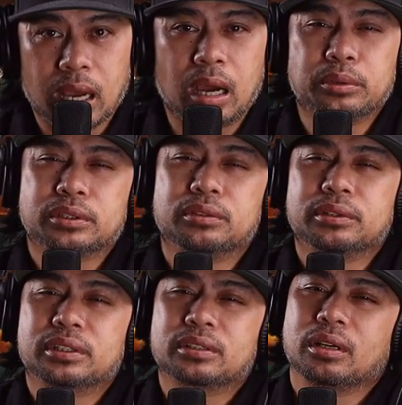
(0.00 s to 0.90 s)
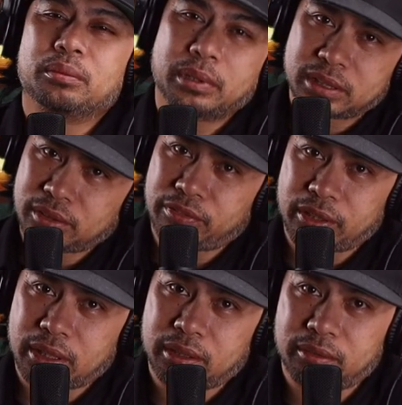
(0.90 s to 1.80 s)
I was doing so much to
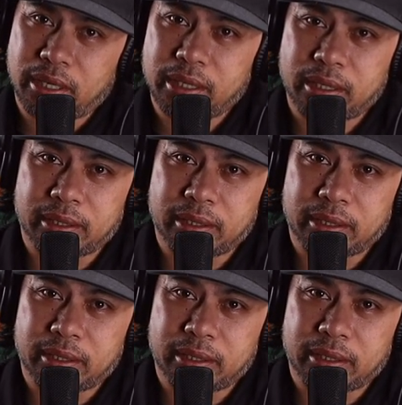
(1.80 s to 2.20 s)
fit in, right?